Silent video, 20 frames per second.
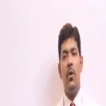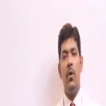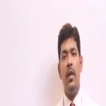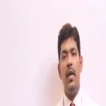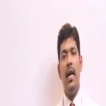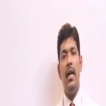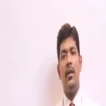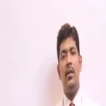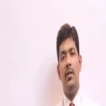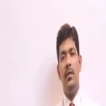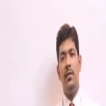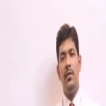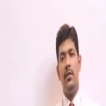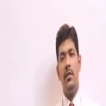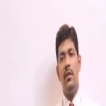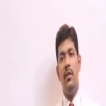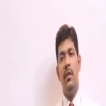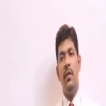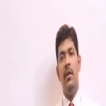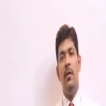
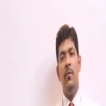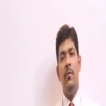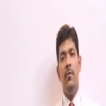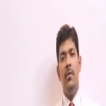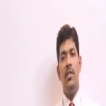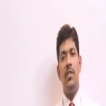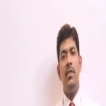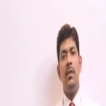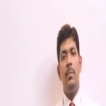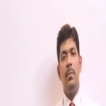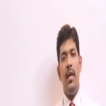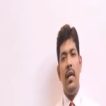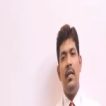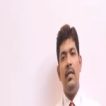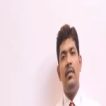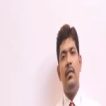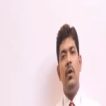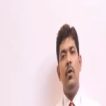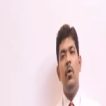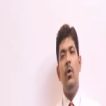collaterals, which
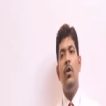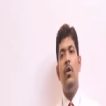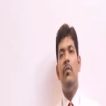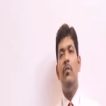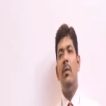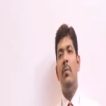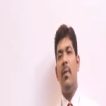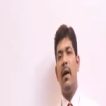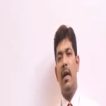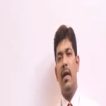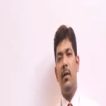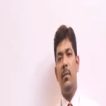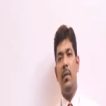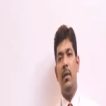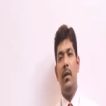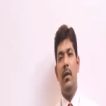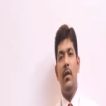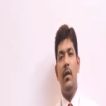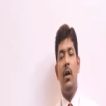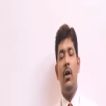supplies the whole of the
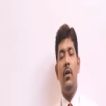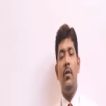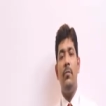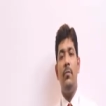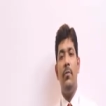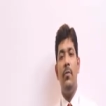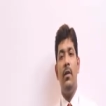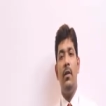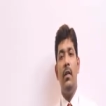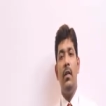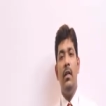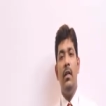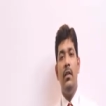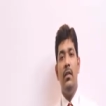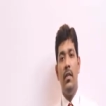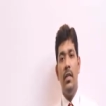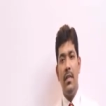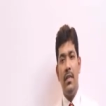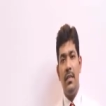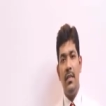mandible. Now, if
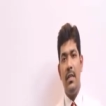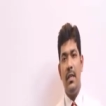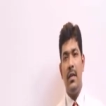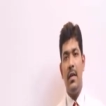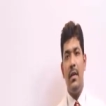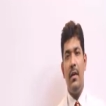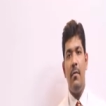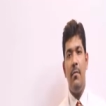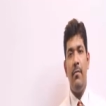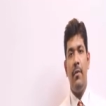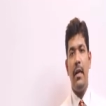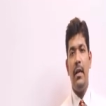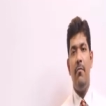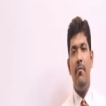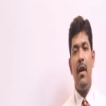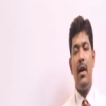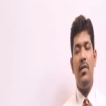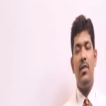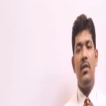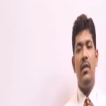this uh, fine
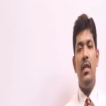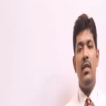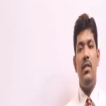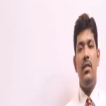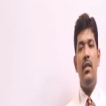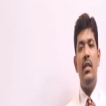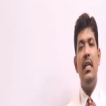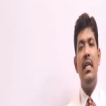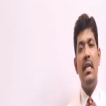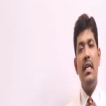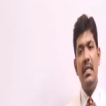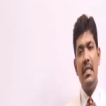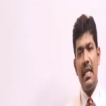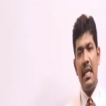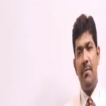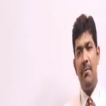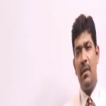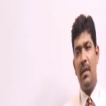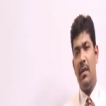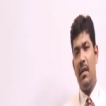vasculature is
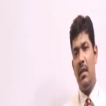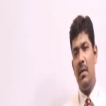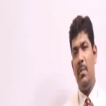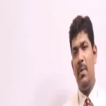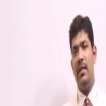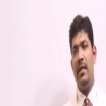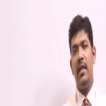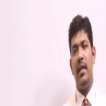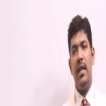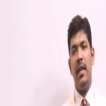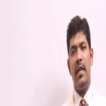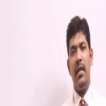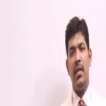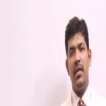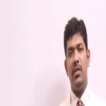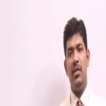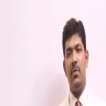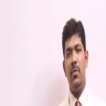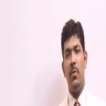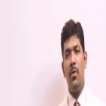affected by the
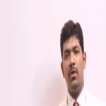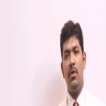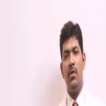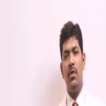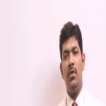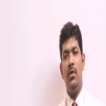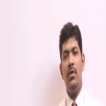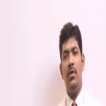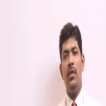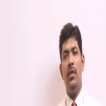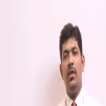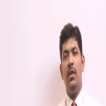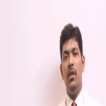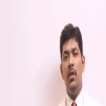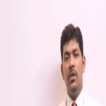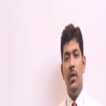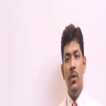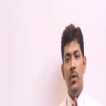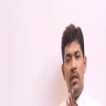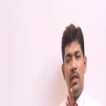radiation process
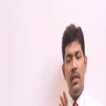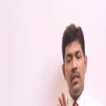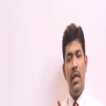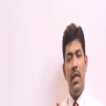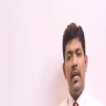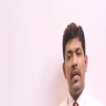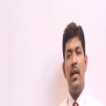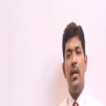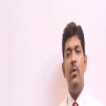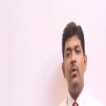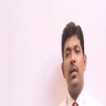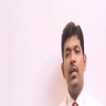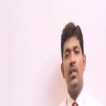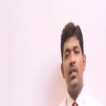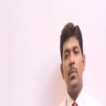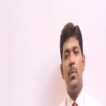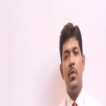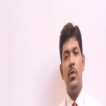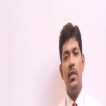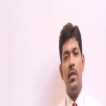during the acute
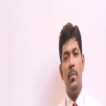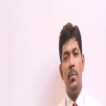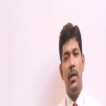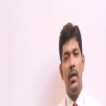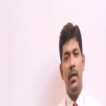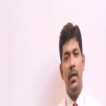exposure